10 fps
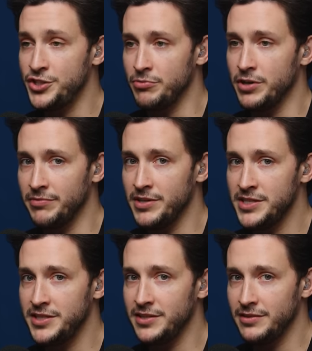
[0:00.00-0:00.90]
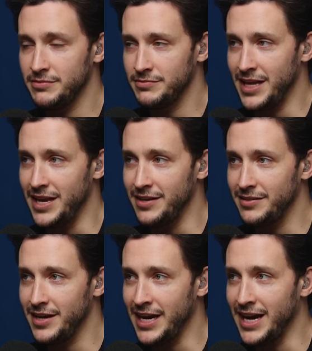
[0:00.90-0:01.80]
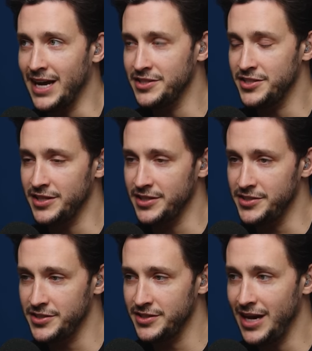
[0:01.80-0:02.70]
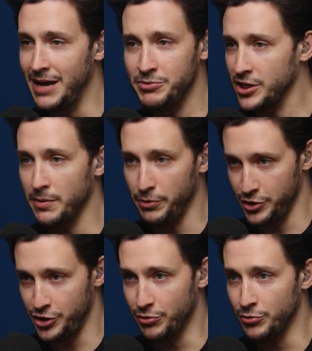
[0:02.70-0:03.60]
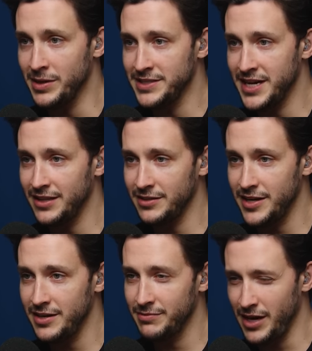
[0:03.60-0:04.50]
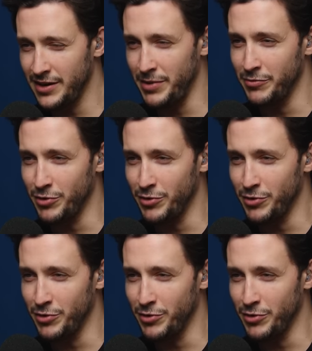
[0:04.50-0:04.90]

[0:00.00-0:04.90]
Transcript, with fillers: so nervous that I got into this I'm just going to push through mentality, kind of my